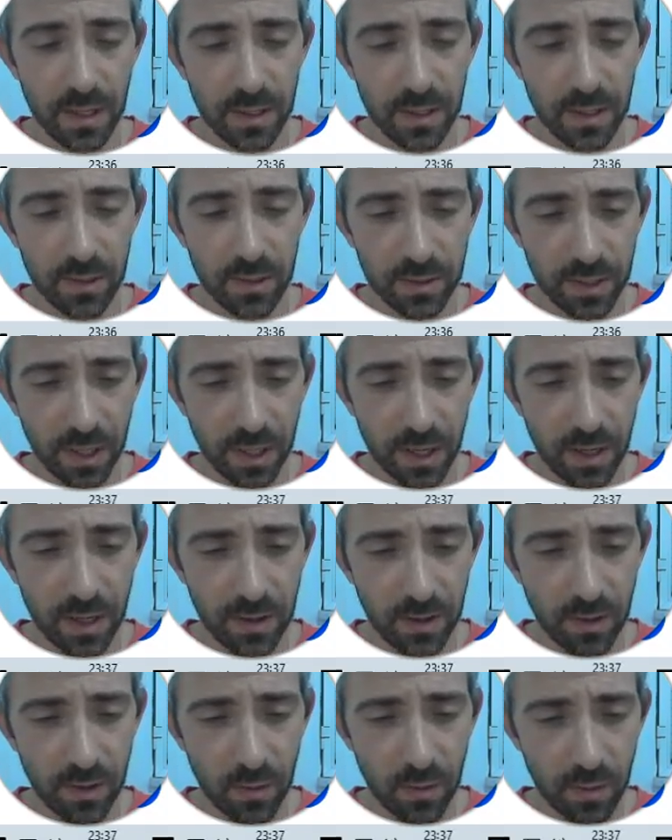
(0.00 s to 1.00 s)
You click
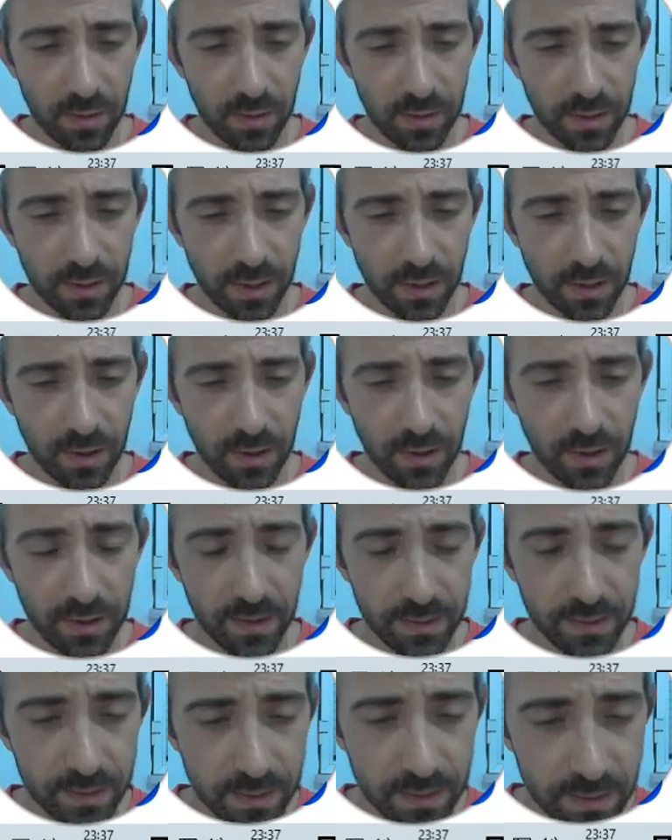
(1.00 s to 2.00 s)
here on the card,
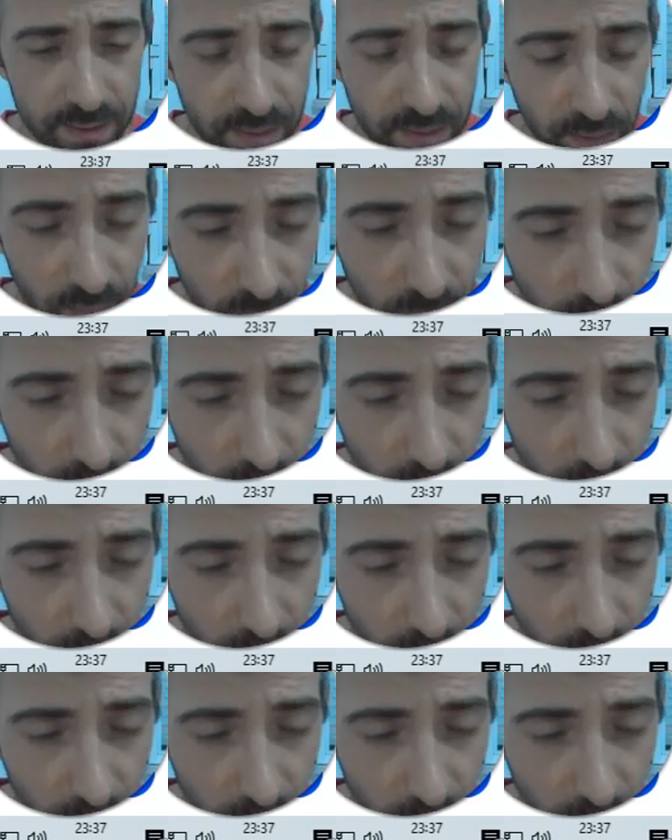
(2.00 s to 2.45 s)
so